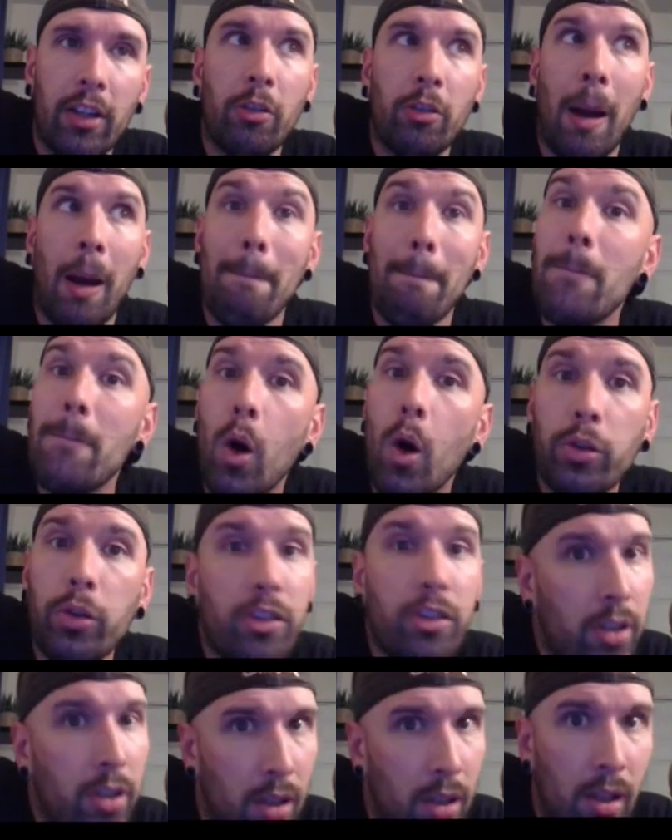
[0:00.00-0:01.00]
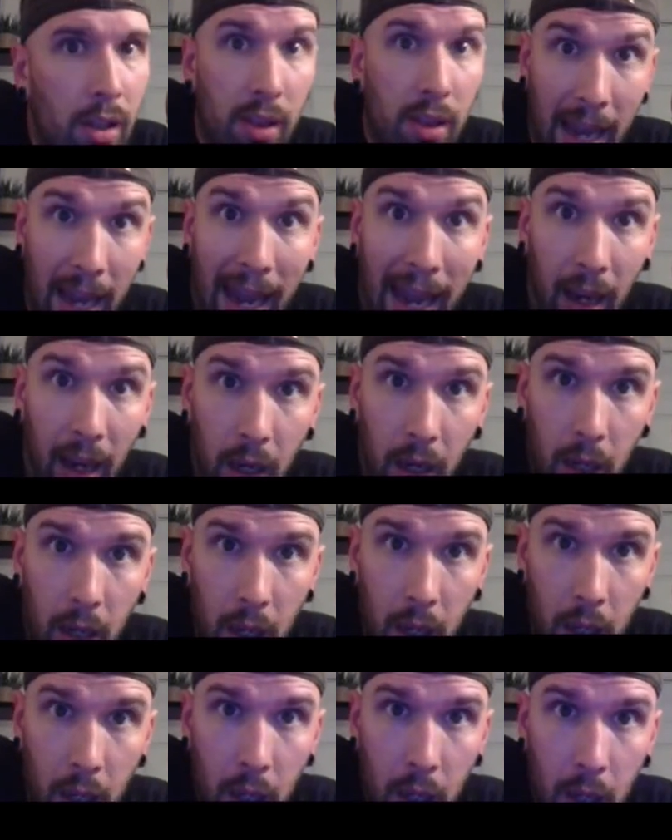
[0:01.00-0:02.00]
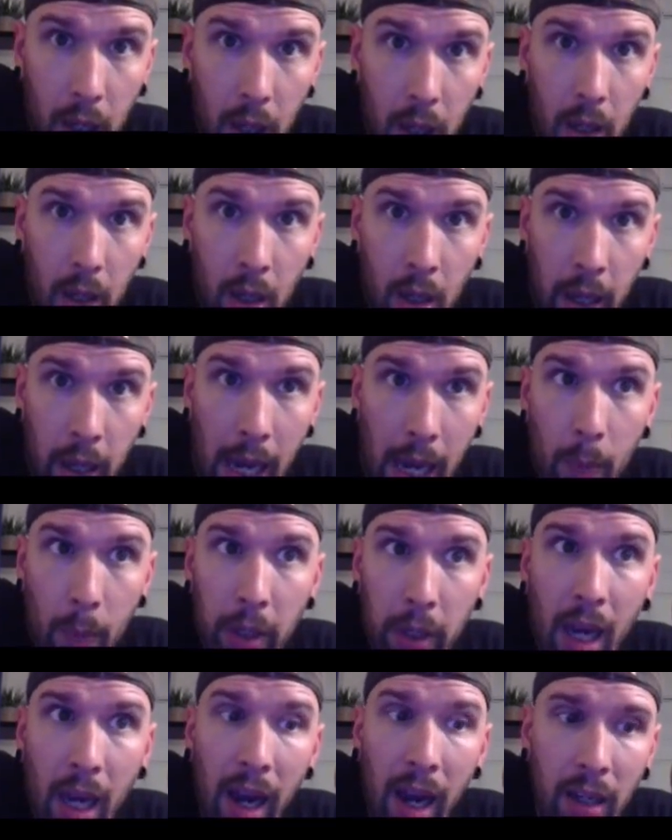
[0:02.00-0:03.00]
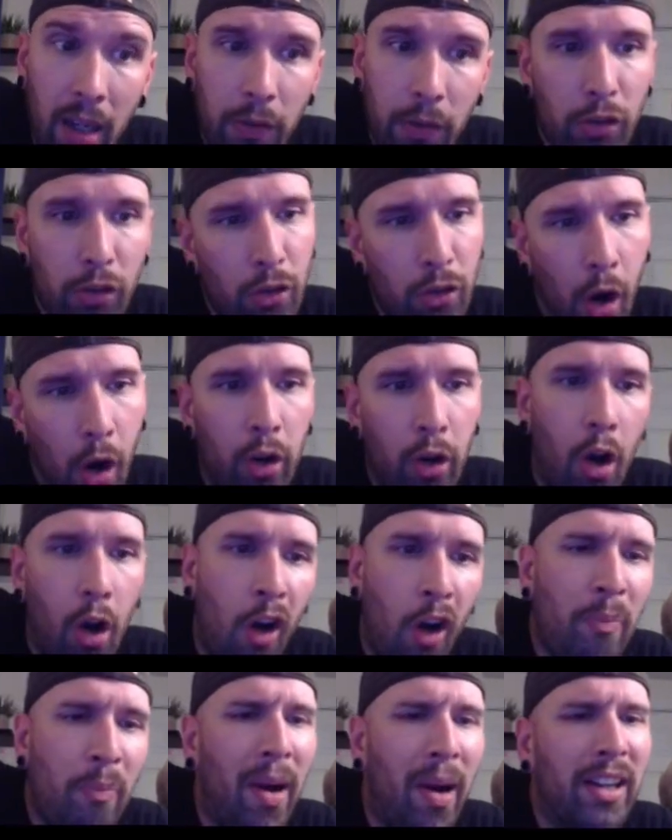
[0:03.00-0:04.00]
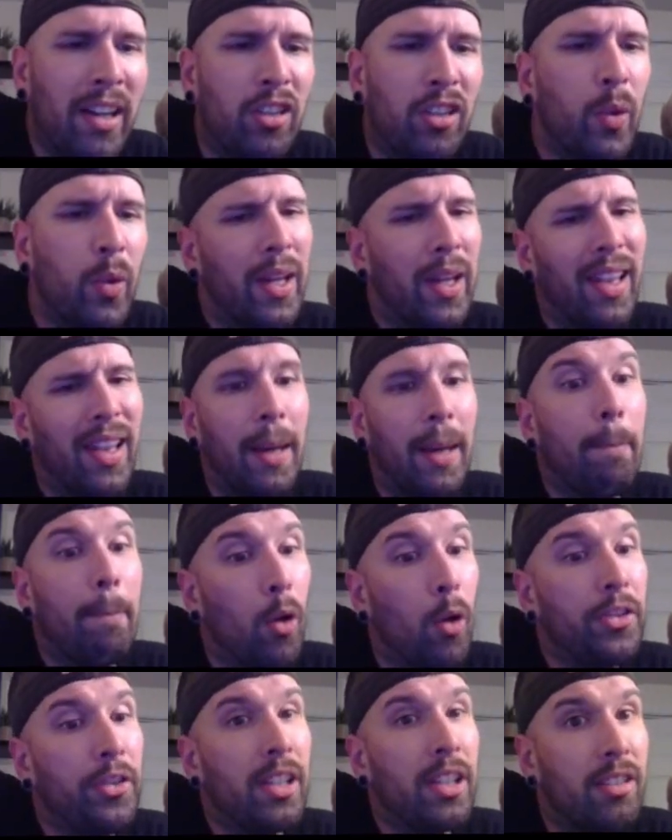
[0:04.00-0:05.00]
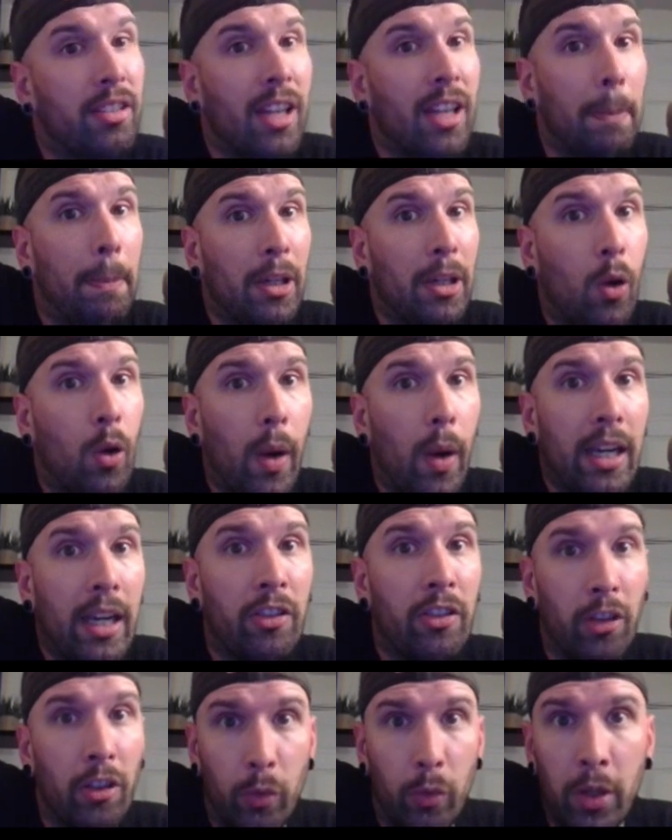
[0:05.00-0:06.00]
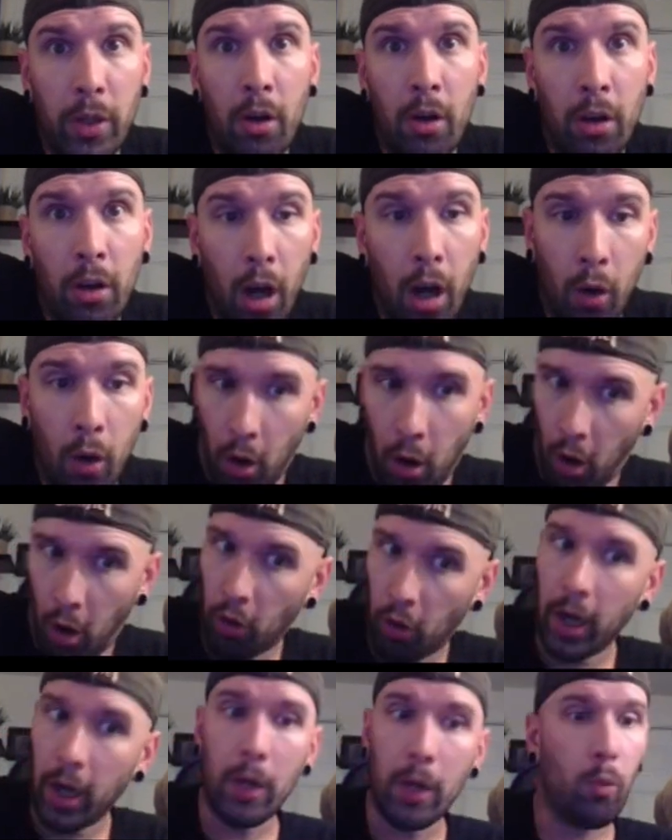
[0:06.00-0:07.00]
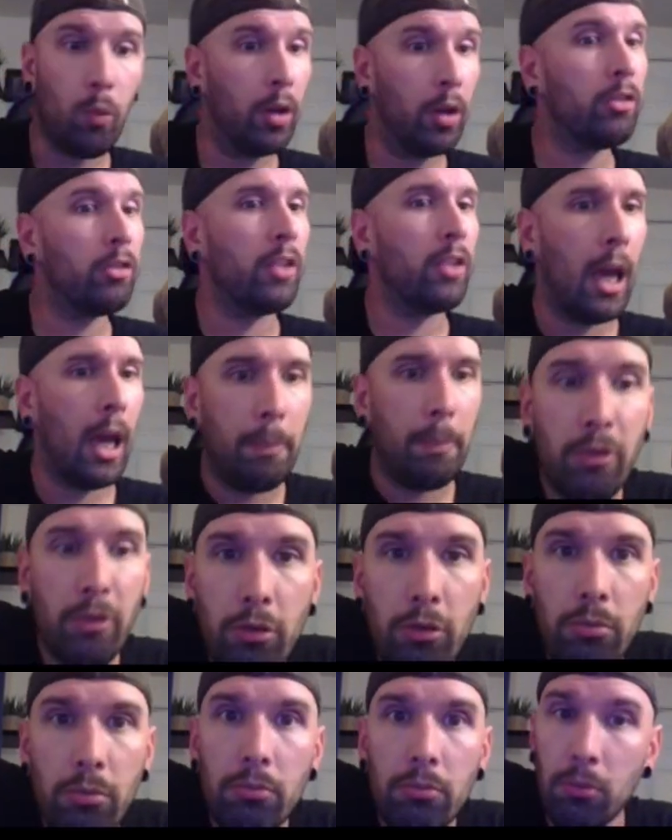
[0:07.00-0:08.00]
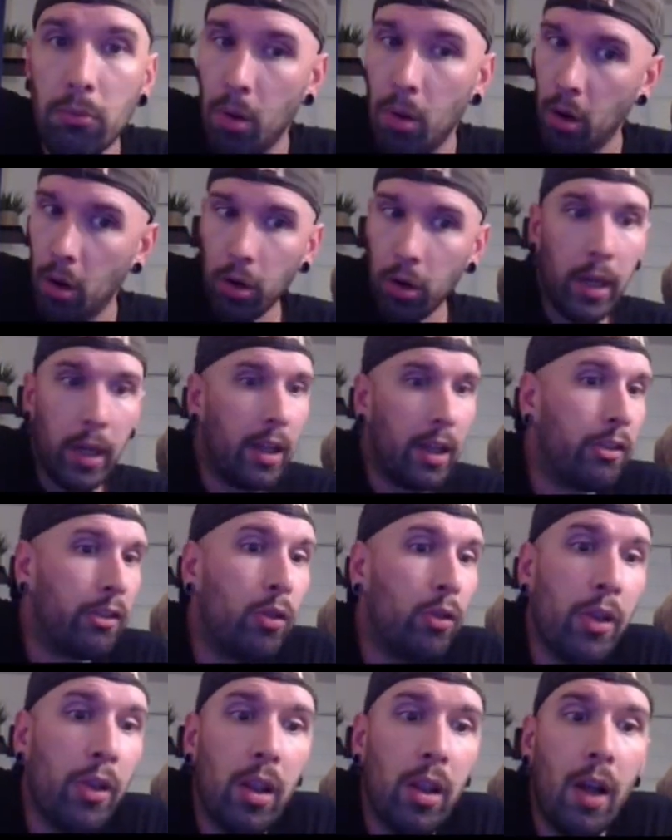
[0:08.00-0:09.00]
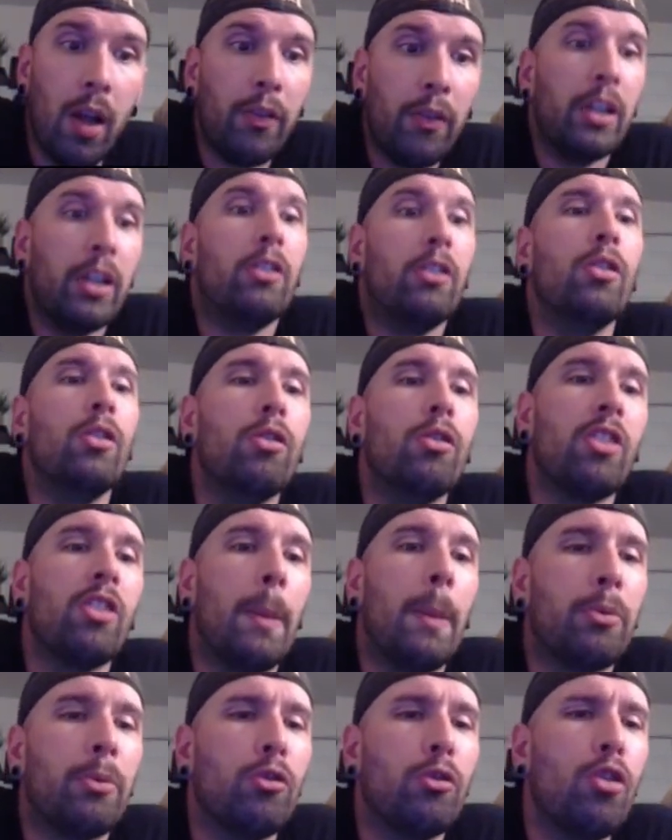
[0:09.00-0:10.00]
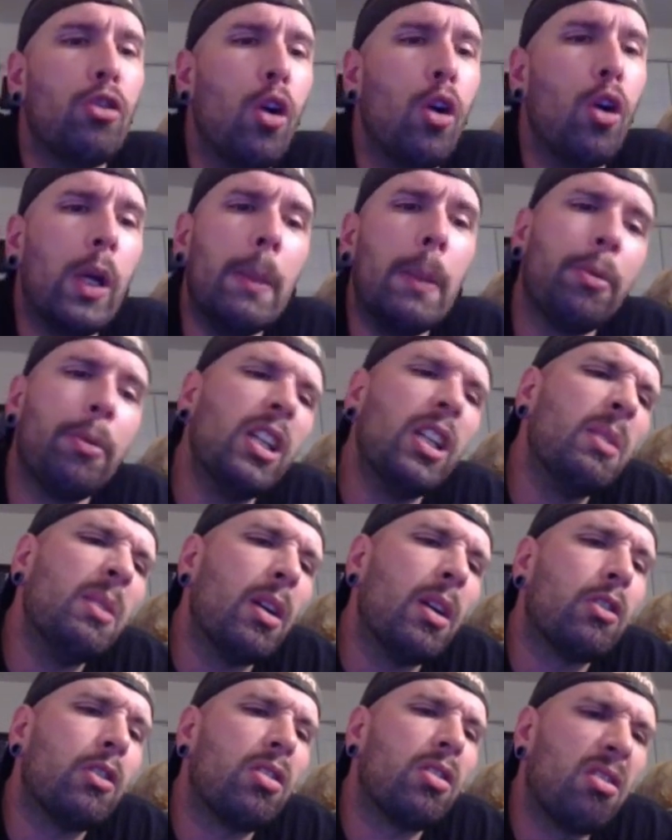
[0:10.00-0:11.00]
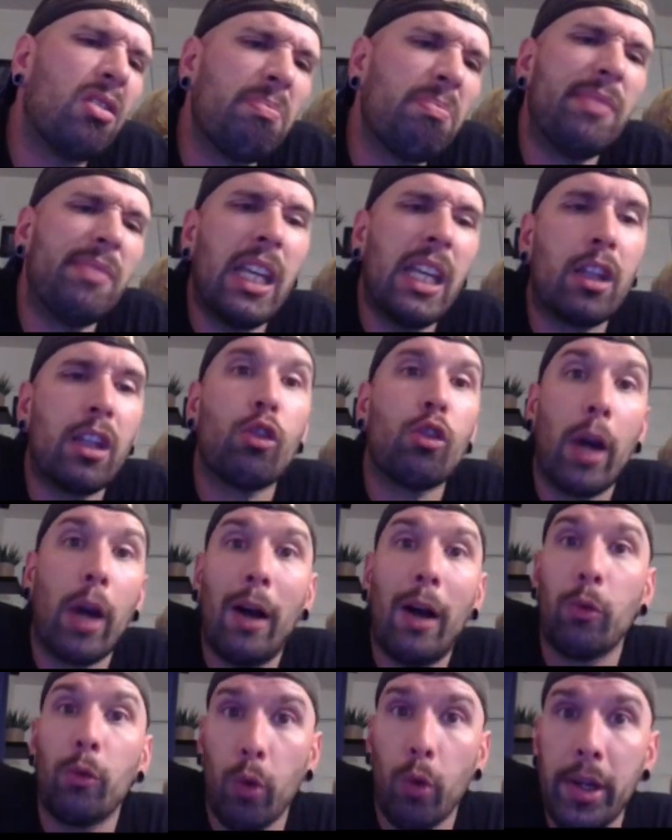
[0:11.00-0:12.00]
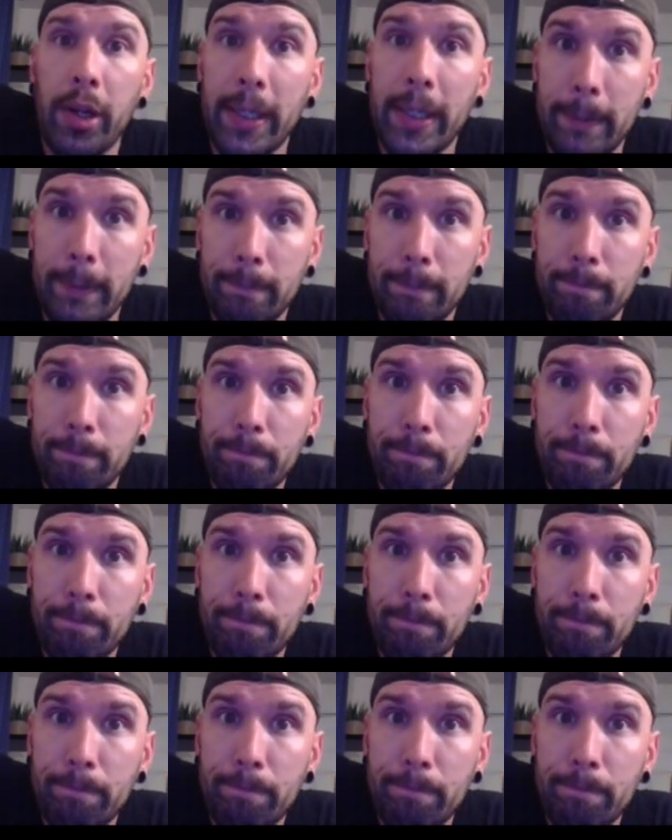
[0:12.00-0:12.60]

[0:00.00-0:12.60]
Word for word: It's about most that. And we kind of start off by doing like multi-step equations. We don't go, all right, one steps. All right, let's do the lovely two steps. No, we pretty much hit the ground running.